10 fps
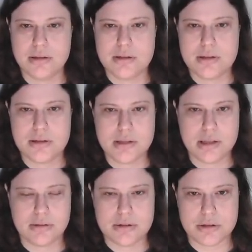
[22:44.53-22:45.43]

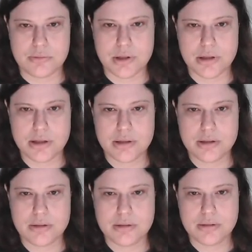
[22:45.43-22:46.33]
steal should work.
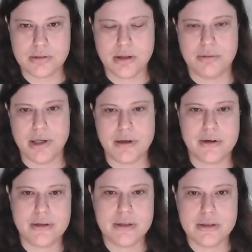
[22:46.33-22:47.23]
All right.
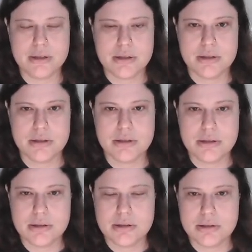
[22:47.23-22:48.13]

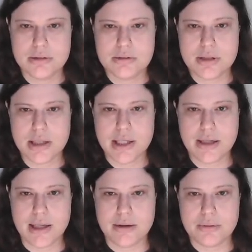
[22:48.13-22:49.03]
Who's lying
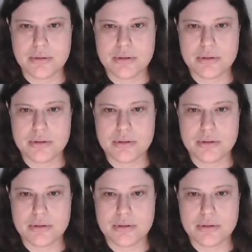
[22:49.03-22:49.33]
now?